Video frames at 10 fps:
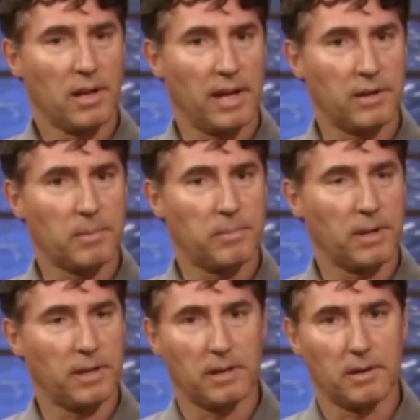end up
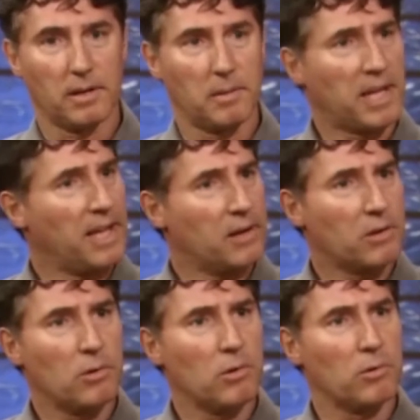in
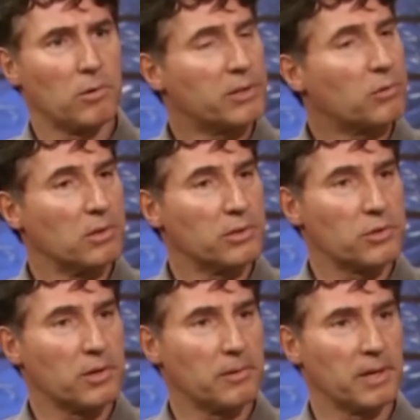mechanical or electrical
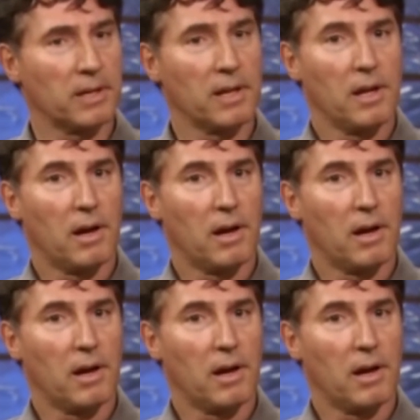engineering,